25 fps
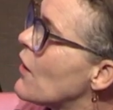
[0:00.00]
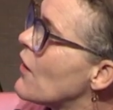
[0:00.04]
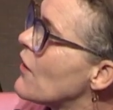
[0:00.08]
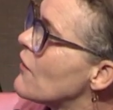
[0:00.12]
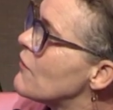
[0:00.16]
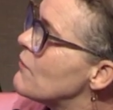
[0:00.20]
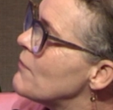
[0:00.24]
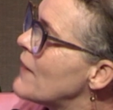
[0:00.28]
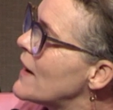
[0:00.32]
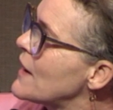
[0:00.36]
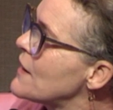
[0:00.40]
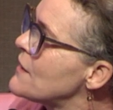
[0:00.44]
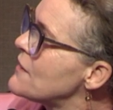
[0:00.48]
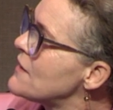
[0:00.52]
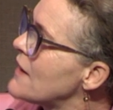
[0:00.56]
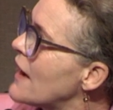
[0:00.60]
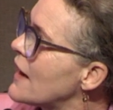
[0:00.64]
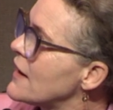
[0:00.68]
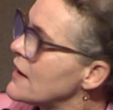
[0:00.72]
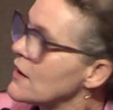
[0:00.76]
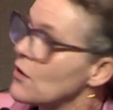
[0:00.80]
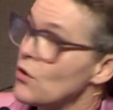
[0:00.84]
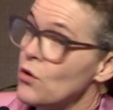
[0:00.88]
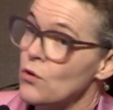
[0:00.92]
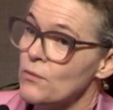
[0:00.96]
of
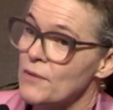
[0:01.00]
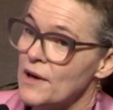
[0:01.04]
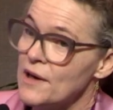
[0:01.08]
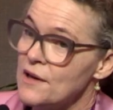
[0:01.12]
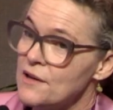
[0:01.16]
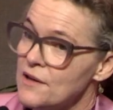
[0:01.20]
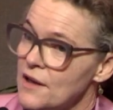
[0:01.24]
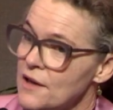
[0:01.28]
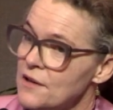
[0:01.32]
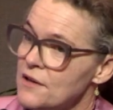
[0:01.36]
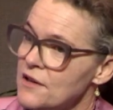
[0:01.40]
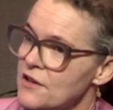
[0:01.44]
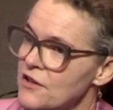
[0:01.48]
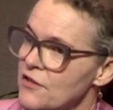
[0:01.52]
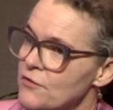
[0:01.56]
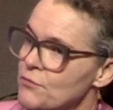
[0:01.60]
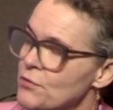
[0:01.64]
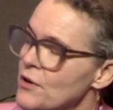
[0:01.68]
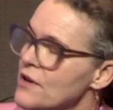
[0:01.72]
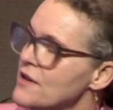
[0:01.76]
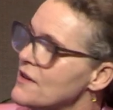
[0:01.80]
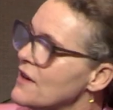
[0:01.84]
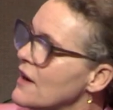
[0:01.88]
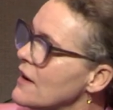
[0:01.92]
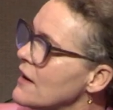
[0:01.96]
metastatic hormone sensitive
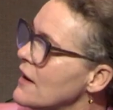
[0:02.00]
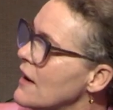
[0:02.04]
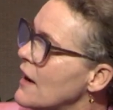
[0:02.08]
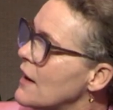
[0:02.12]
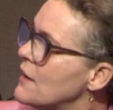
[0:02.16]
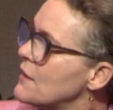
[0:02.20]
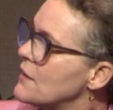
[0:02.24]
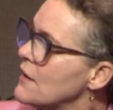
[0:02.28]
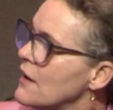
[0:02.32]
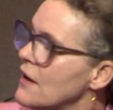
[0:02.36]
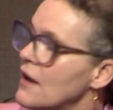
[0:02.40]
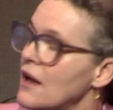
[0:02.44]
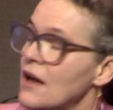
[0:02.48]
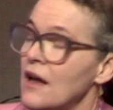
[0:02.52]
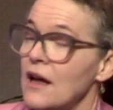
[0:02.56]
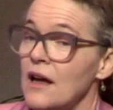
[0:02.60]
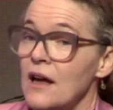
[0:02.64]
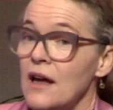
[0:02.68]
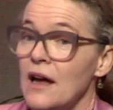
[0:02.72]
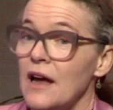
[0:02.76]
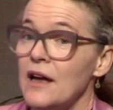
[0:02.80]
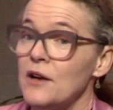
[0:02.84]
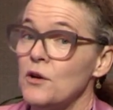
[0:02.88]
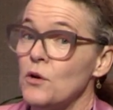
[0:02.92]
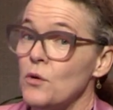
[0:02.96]
prostate cancer
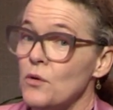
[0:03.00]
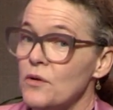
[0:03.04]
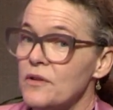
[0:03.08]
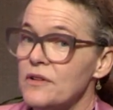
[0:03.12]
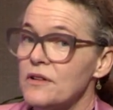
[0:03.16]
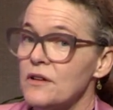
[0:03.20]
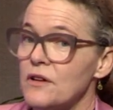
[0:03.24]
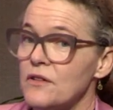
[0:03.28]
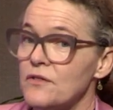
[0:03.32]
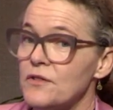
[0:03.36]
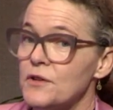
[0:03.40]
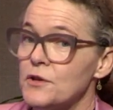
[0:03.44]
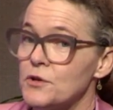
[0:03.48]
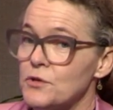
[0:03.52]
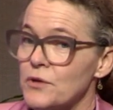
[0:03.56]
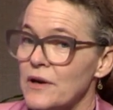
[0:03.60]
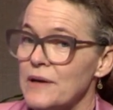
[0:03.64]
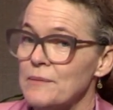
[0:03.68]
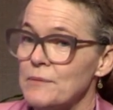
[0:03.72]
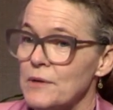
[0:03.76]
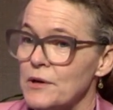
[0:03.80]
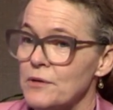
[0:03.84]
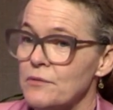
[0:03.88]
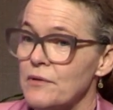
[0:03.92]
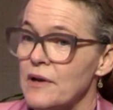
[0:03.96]
and also for
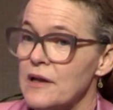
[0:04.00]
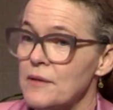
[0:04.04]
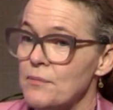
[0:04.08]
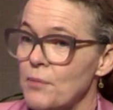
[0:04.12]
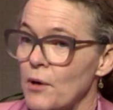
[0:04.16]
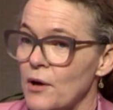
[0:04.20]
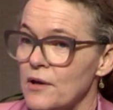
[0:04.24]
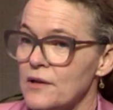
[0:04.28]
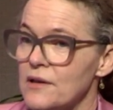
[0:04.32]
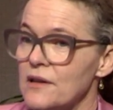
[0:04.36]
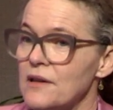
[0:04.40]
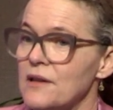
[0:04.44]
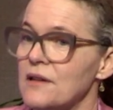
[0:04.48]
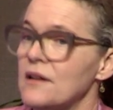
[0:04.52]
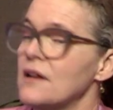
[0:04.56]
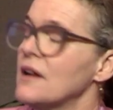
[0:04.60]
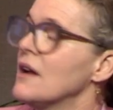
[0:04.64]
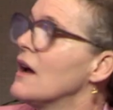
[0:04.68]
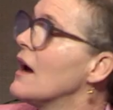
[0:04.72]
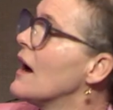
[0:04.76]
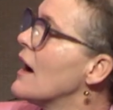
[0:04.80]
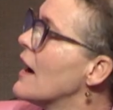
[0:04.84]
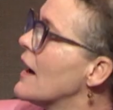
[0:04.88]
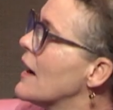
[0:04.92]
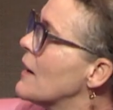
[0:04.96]
treatment response
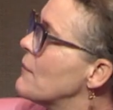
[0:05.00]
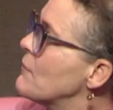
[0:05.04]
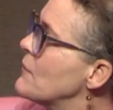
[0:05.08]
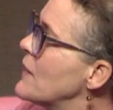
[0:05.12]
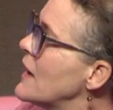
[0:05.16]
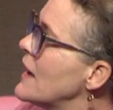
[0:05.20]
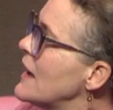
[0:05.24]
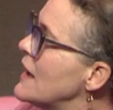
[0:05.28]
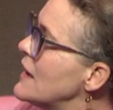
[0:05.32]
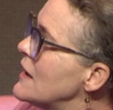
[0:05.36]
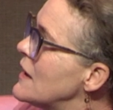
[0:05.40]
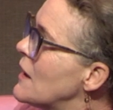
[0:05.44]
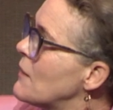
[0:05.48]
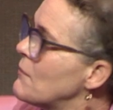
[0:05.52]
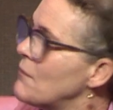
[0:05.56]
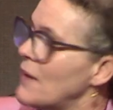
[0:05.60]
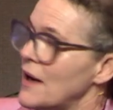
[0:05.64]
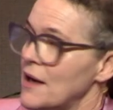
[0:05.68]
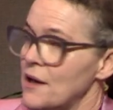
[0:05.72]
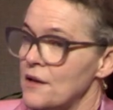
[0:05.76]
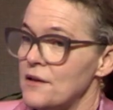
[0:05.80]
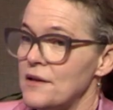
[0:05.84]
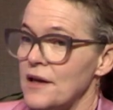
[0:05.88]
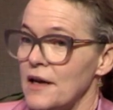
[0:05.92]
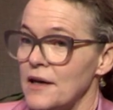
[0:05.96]
um, in
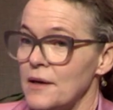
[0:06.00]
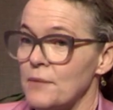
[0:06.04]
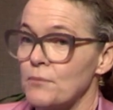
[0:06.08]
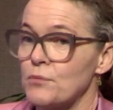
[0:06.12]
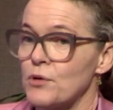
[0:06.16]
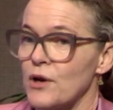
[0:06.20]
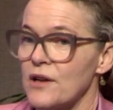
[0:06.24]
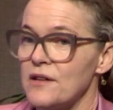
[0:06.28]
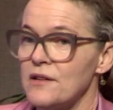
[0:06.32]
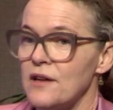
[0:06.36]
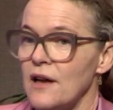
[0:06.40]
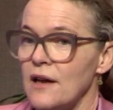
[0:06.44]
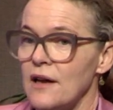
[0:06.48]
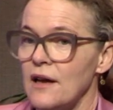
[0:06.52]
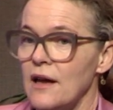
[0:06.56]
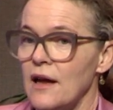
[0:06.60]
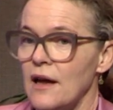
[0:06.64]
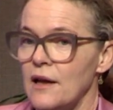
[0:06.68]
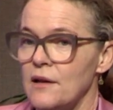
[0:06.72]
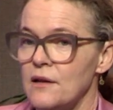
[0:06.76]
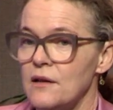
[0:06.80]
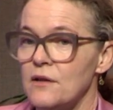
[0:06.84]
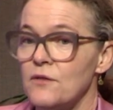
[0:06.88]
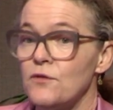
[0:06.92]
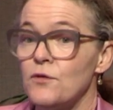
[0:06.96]
metastatic prostate
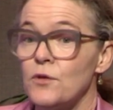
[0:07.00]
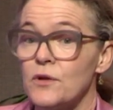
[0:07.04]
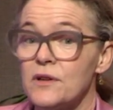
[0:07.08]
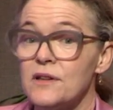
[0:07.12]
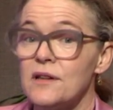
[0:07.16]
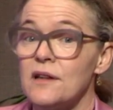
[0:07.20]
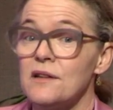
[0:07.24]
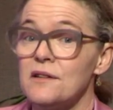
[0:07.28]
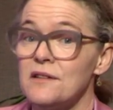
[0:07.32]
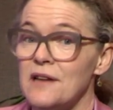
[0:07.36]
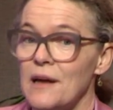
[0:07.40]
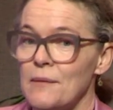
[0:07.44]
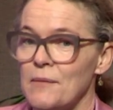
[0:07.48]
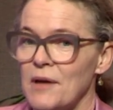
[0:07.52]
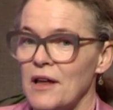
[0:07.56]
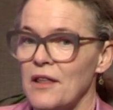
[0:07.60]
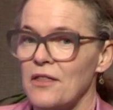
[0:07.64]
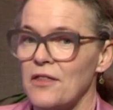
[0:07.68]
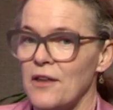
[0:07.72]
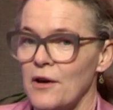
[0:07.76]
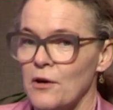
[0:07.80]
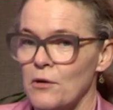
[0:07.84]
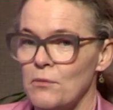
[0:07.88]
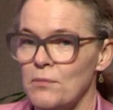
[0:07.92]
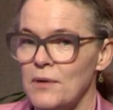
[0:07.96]
cancer for systemic
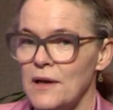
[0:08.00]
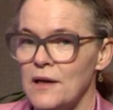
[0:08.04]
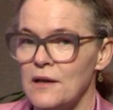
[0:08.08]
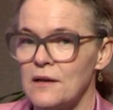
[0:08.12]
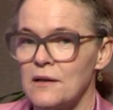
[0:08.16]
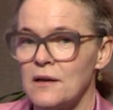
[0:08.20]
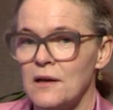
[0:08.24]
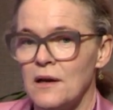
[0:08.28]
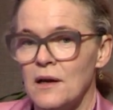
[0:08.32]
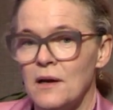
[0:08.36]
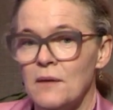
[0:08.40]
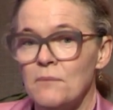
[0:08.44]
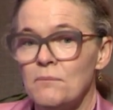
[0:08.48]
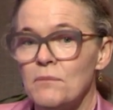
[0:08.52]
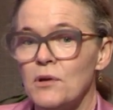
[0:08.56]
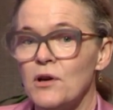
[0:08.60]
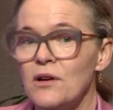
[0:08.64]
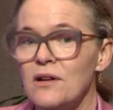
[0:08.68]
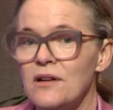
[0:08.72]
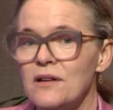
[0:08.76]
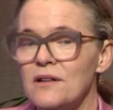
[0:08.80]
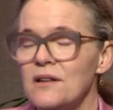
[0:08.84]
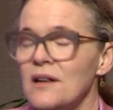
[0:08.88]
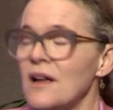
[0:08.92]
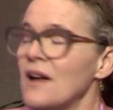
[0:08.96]
therapies.
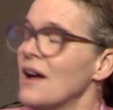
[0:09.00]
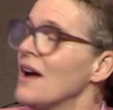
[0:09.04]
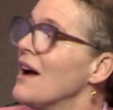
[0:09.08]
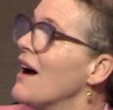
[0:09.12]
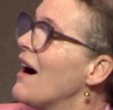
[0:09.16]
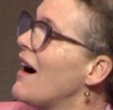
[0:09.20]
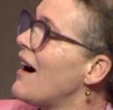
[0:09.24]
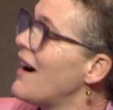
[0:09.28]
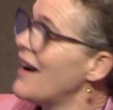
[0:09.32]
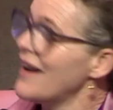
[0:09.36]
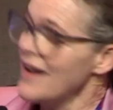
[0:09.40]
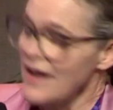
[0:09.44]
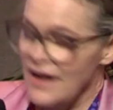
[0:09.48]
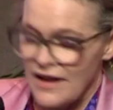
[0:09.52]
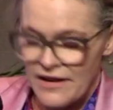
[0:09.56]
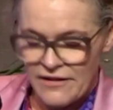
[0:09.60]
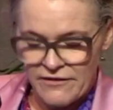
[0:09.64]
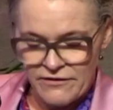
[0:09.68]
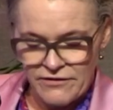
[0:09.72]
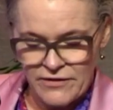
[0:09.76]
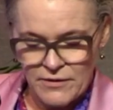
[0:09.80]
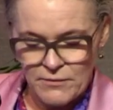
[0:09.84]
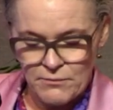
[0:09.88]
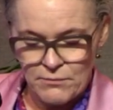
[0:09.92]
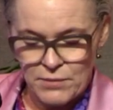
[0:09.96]
Because I
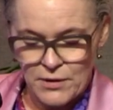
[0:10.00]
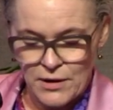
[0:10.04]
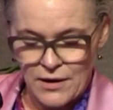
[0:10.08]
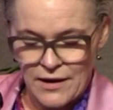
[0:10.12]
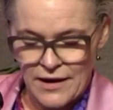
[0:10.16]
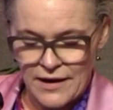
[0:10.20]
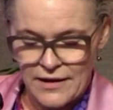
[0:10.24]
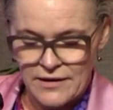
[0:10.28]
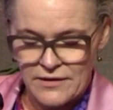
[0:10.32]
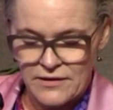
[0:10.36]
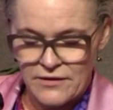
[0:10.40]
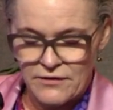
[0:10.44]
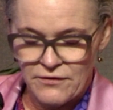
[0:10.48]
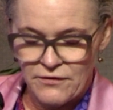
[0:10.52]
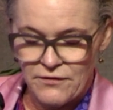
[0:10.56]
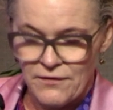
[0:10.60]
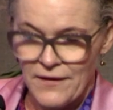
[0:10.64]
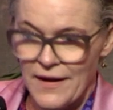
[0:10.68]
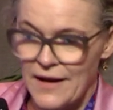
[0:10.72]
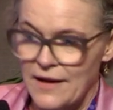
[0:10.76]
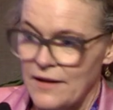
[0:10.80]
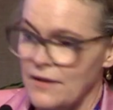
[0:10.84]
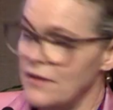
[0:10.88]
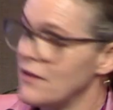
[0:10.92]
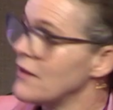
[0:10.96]
have blind
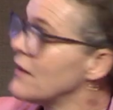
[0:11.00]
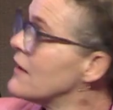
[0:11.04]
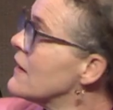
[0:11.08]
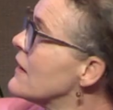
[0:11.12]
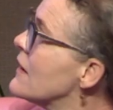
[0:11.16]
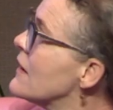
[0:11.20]
faith